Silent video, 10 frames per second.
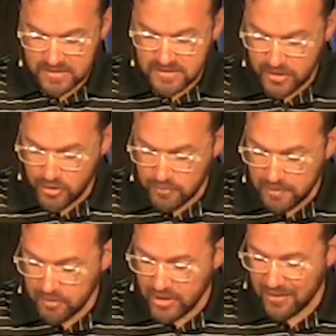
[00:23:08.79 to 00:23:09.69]
Did they
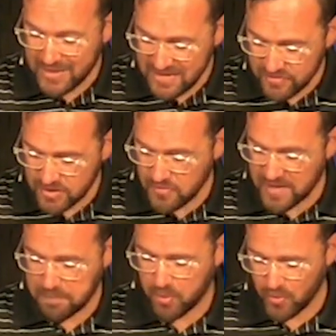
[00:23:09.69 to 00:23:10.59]
remember how even though
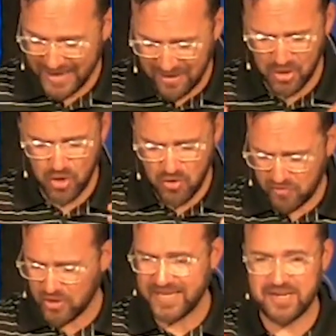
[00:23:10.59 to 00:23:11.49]
they poured out
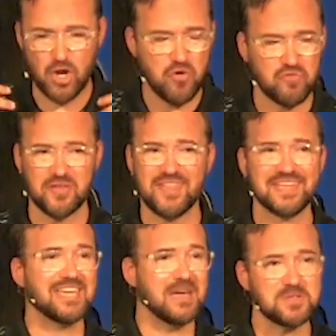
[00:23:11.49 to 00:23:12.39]
over and over and they
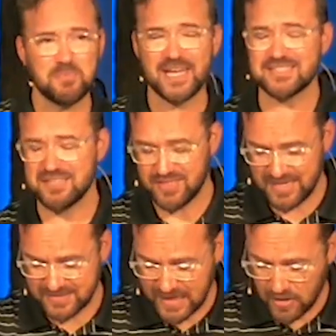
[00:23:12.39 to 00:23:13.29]
kept passing
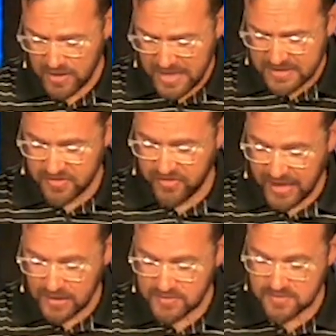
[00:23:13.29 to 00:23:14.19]
things out to
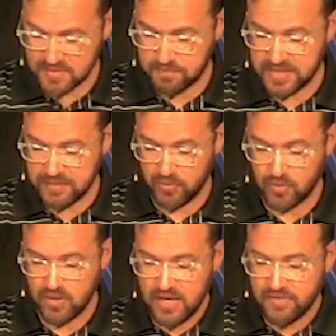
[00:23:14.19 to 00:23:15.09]
thousands of
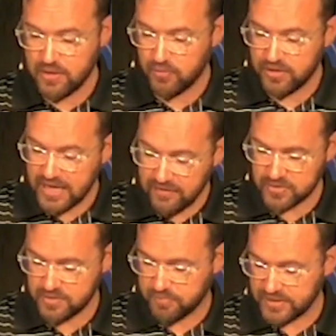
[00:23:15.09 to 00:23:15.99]
people, they were
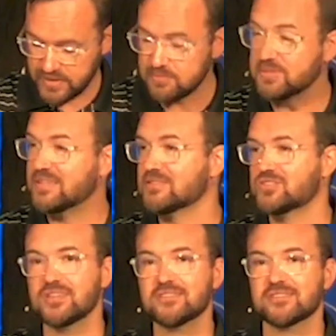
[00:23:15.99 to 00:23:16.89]
never depleted because
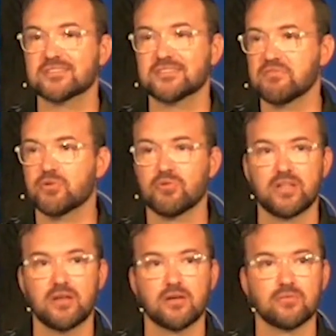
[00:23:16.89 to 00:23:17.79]
Jesus never
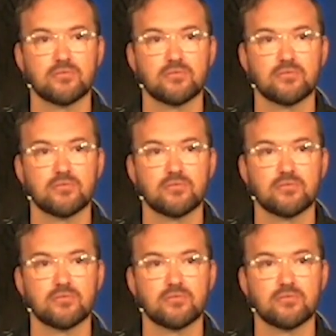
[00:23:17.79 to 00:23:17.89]
ran out?